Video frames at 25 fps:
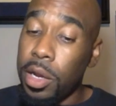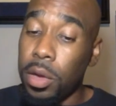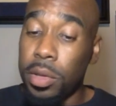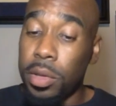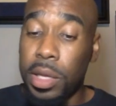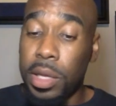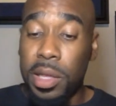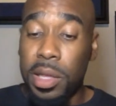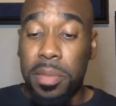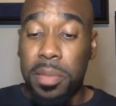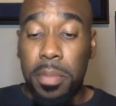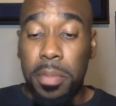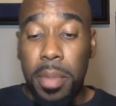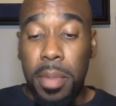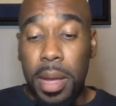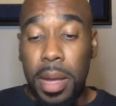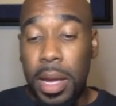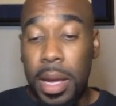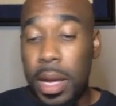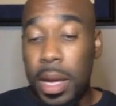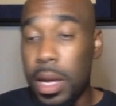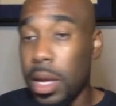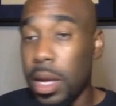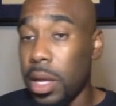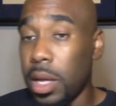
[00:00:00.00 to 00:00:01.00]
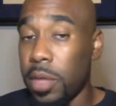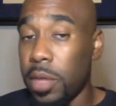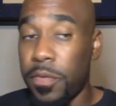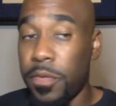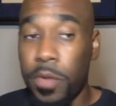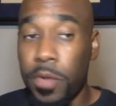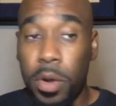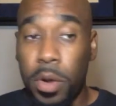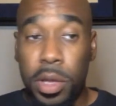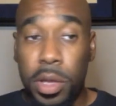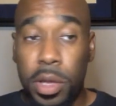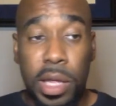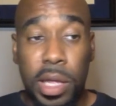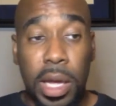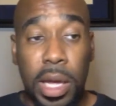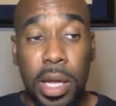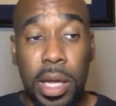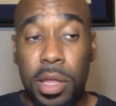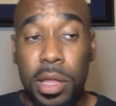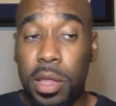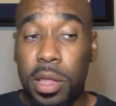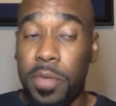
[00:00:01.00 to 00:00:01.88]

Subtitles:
this may, as far as change,